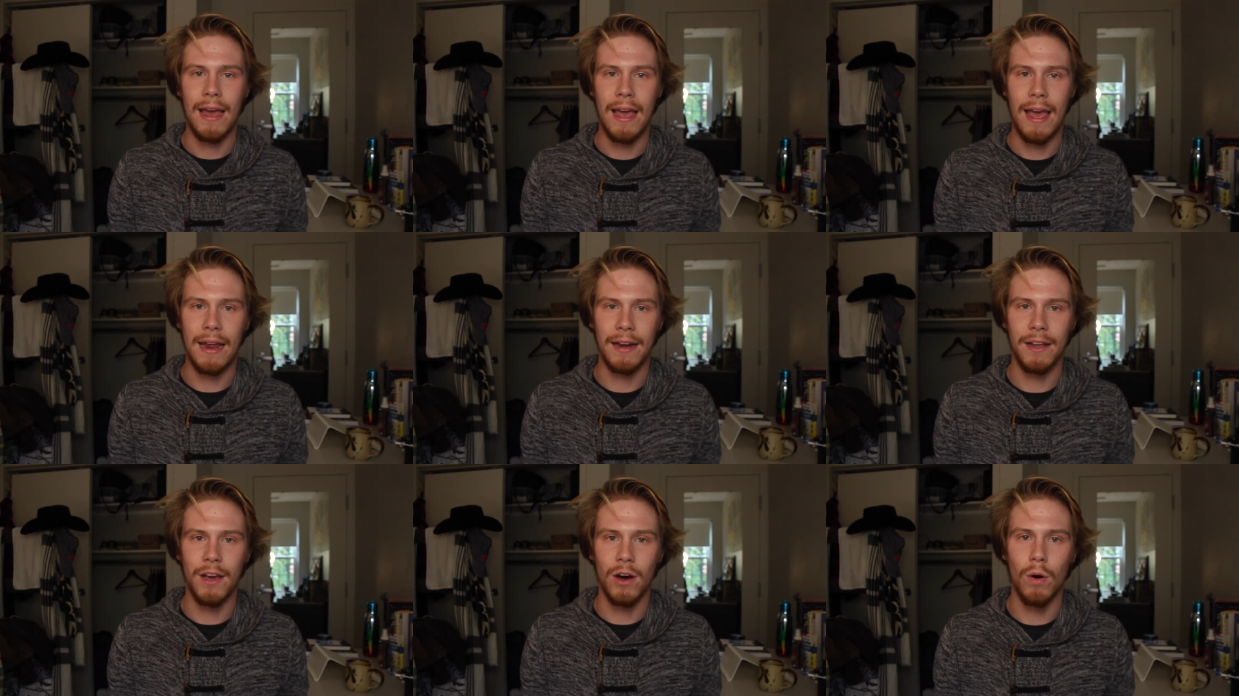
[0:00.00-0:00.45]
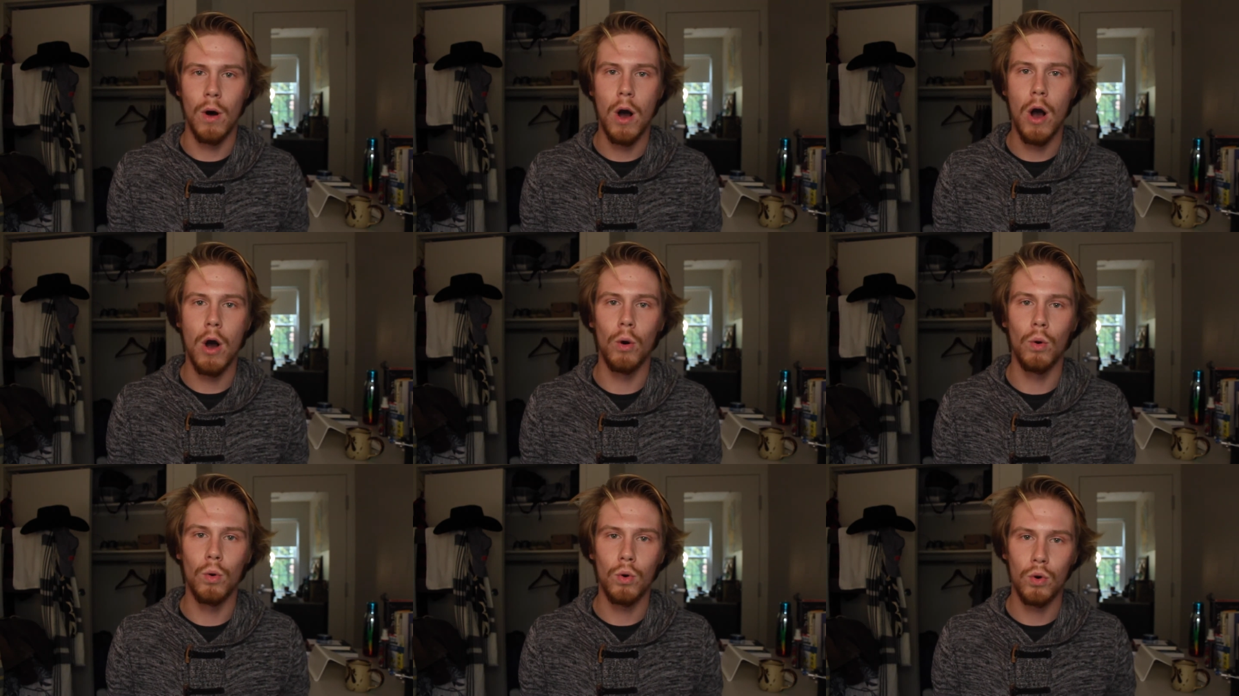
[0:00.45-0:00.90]
and go,
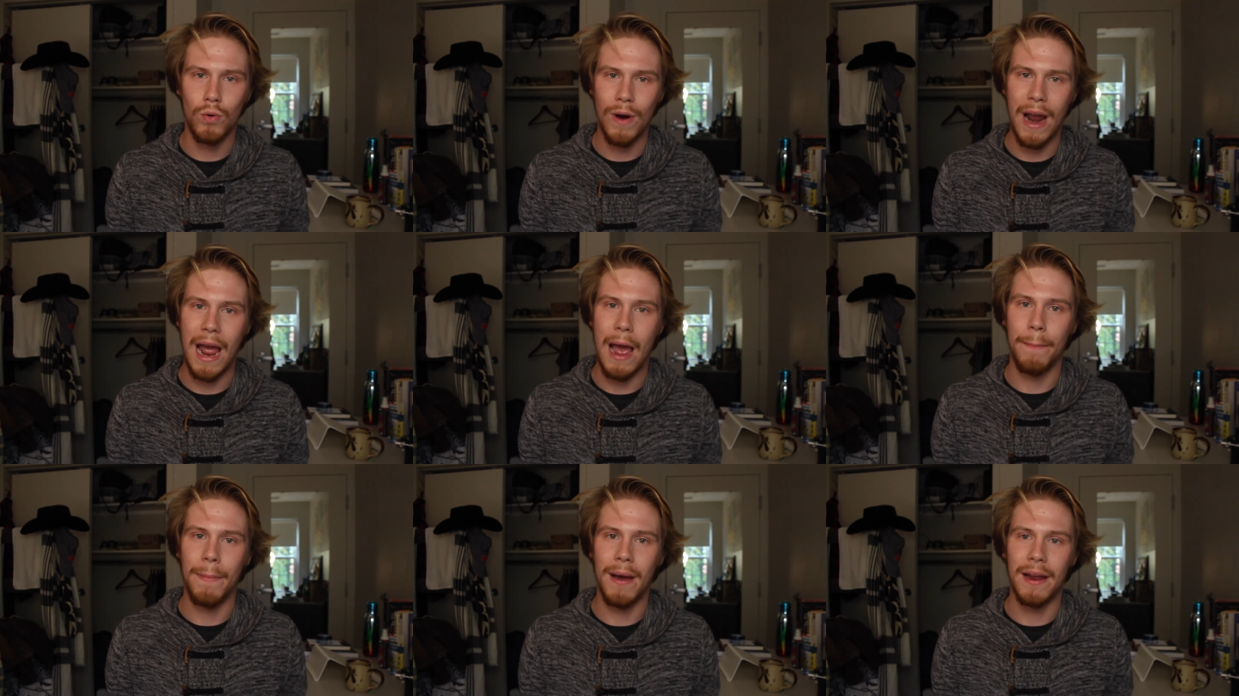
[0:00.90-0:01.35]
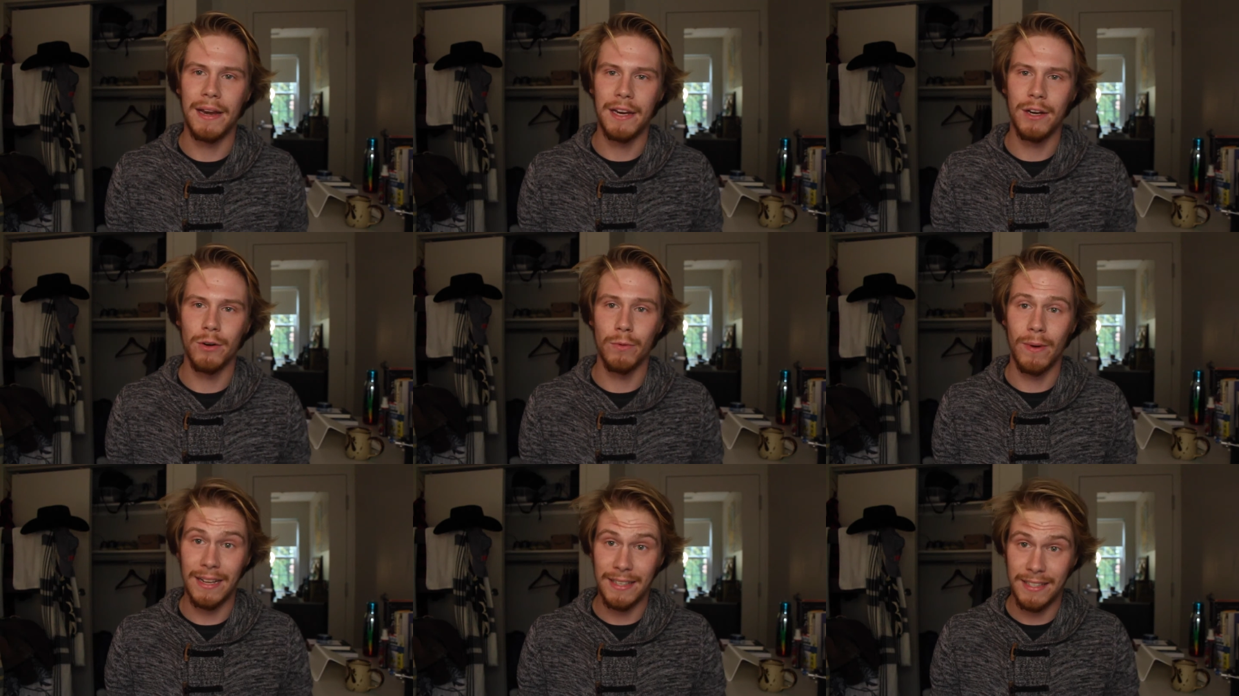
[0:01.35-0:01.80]
oh crap, I need
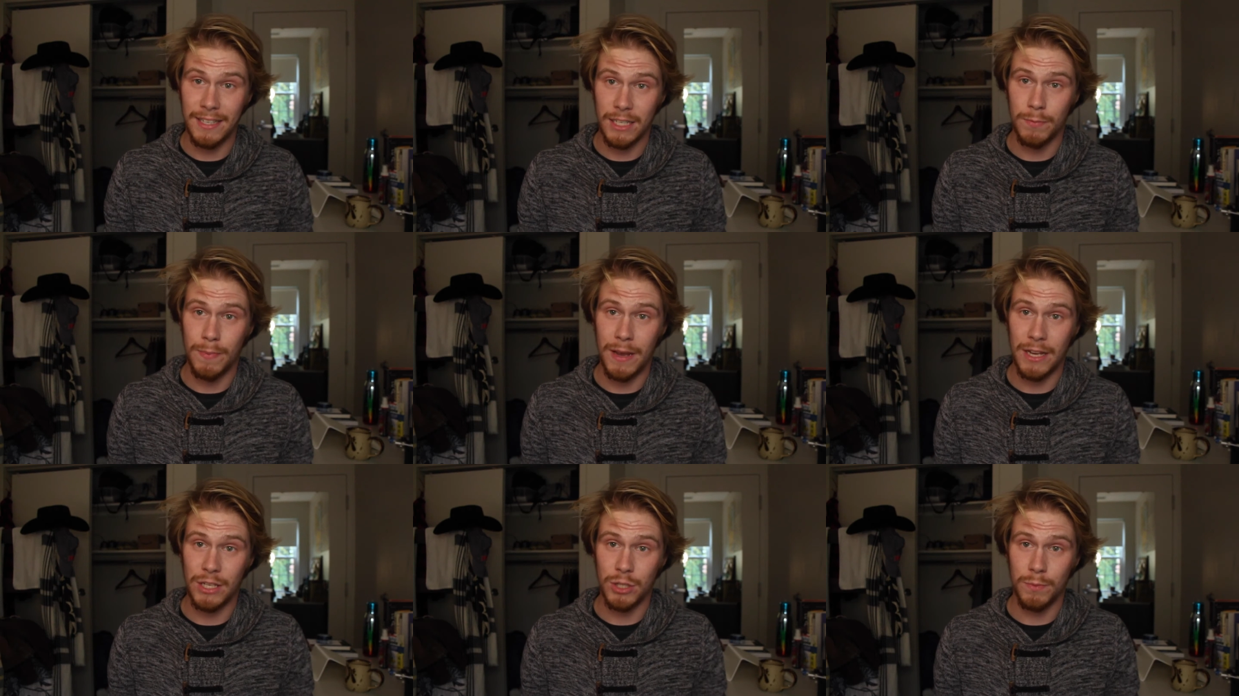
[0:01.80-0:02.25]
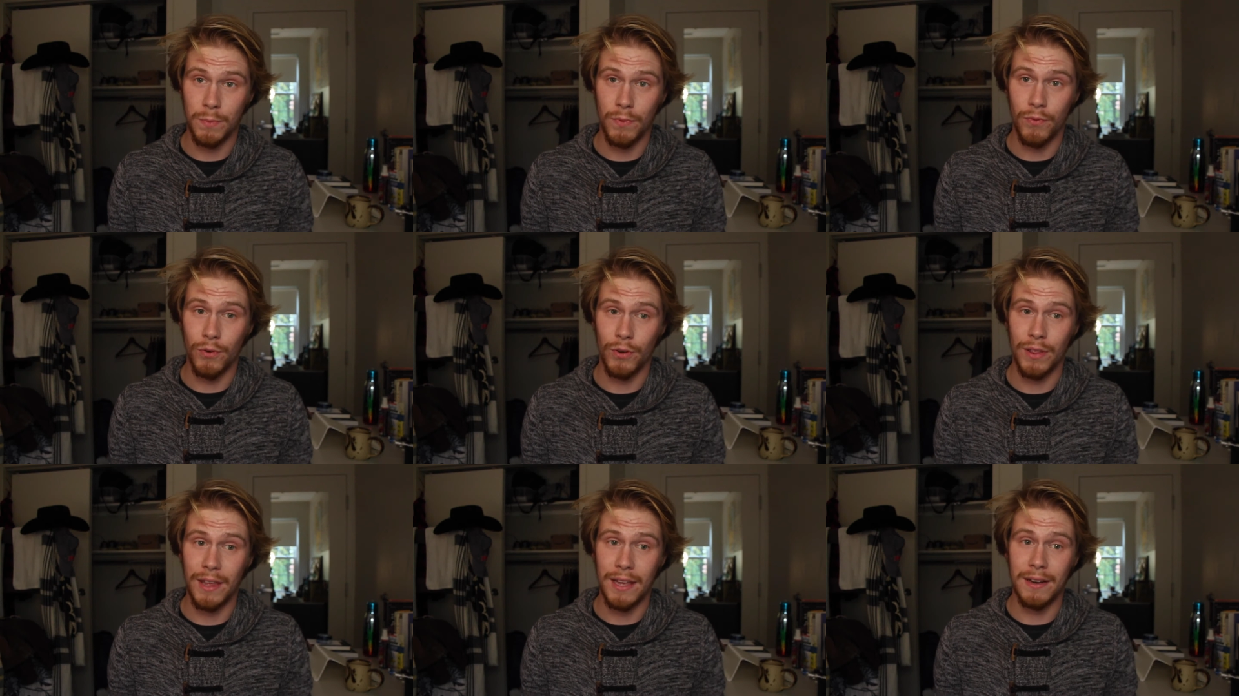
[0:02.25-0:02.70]
to write 6 pages
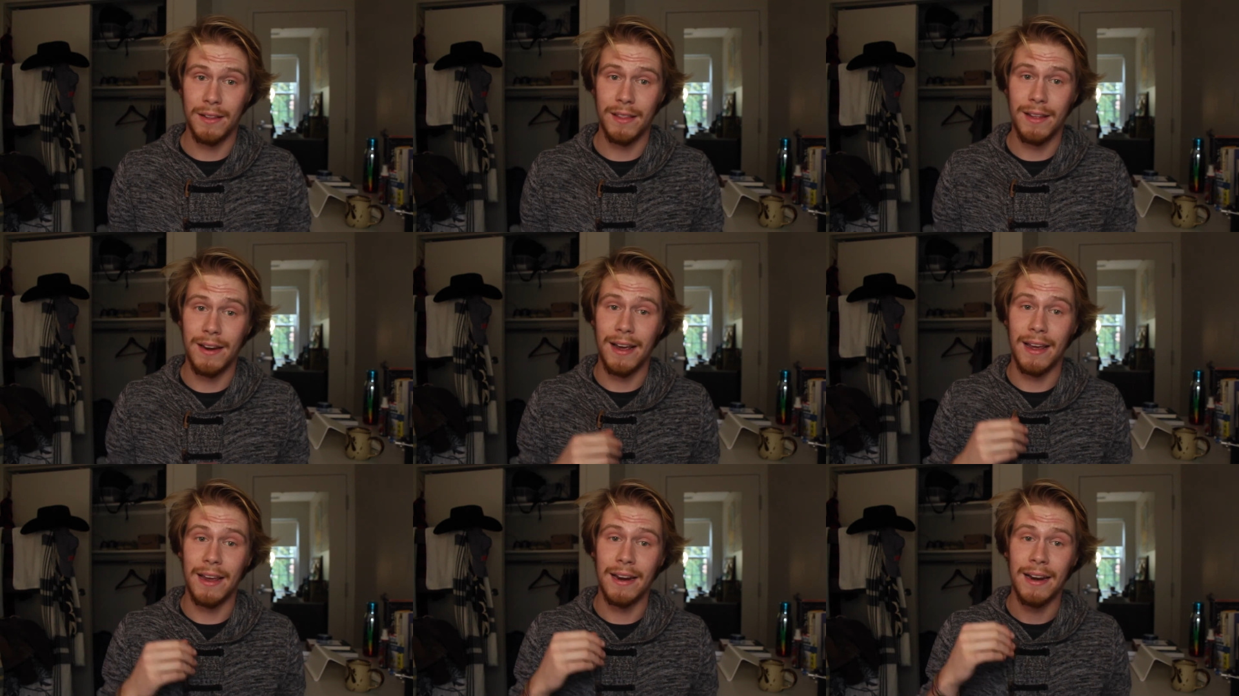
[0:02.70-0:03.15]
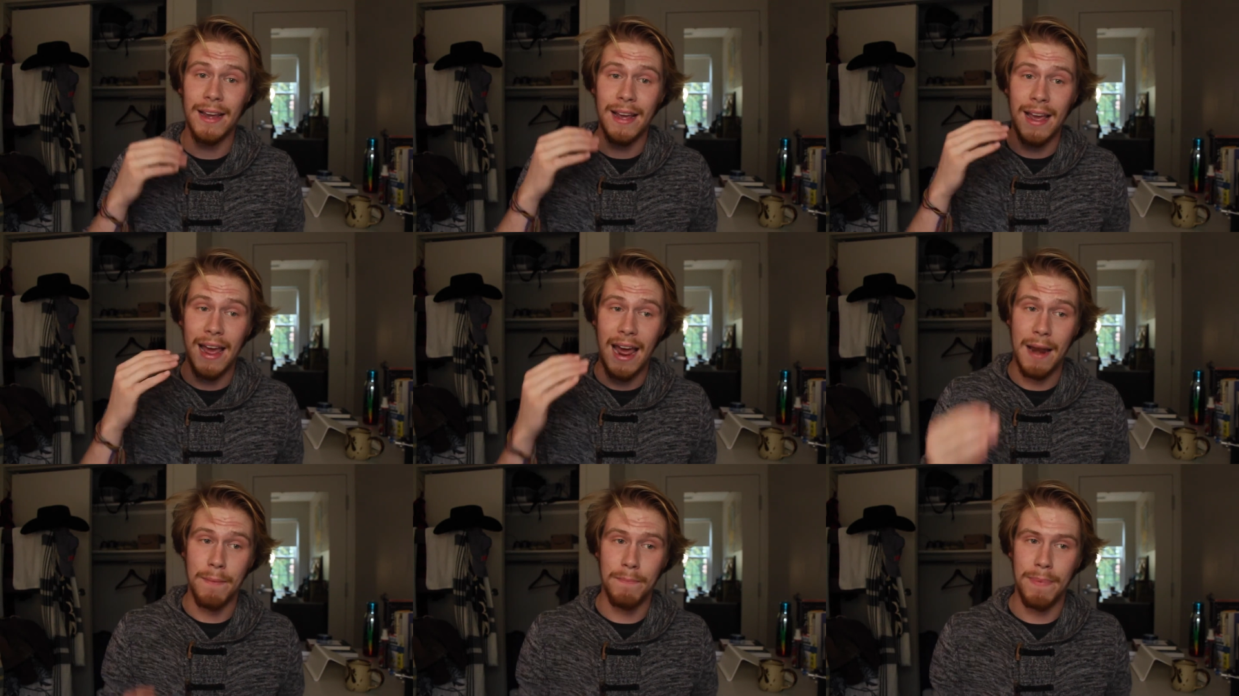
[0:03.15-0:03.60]
before the end of the night
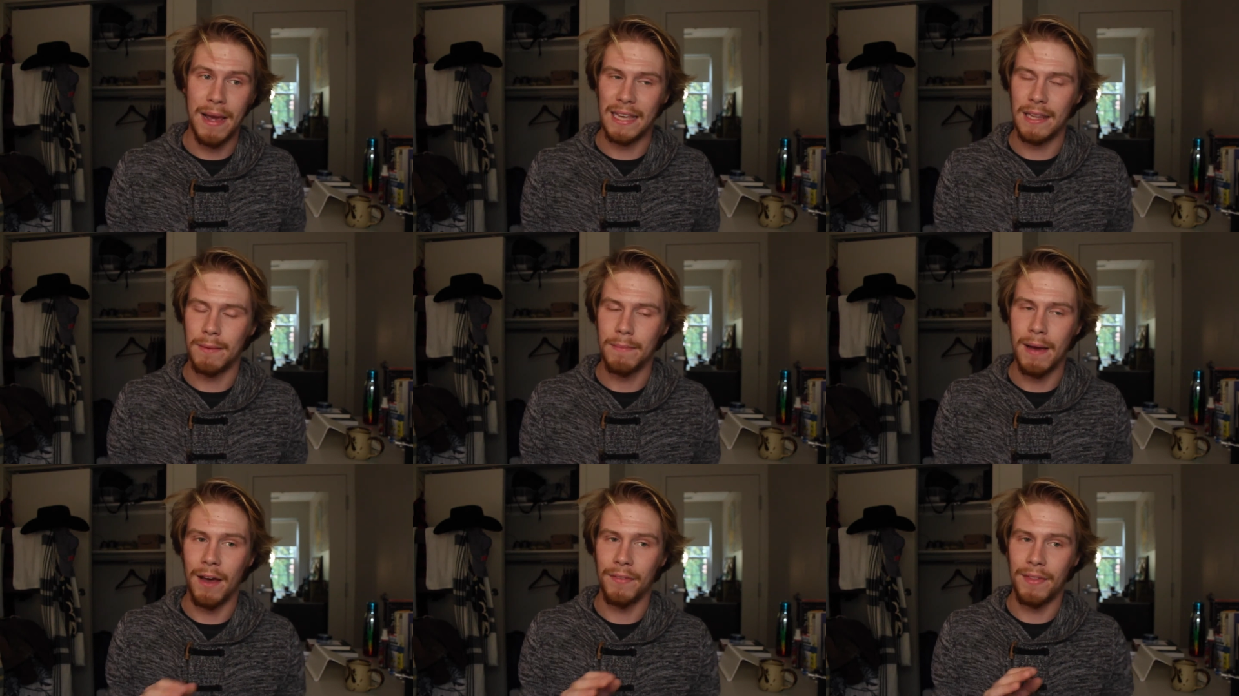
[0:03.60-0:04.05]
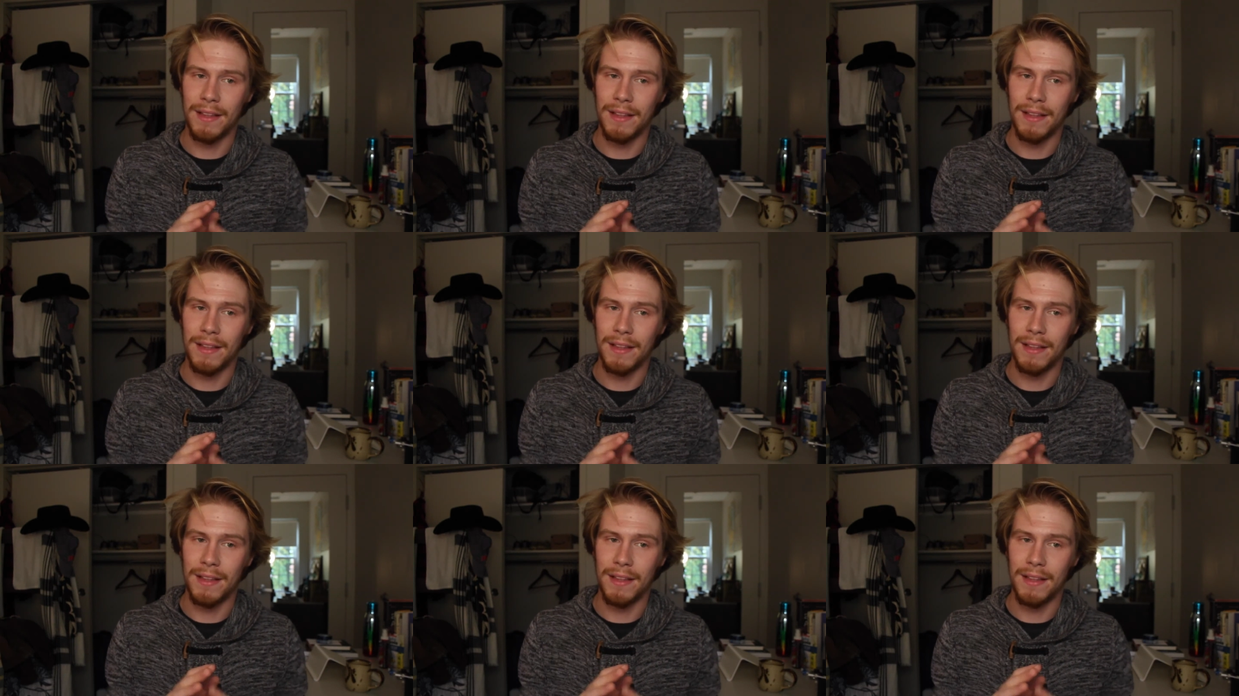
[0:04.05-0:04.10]
and bang them out.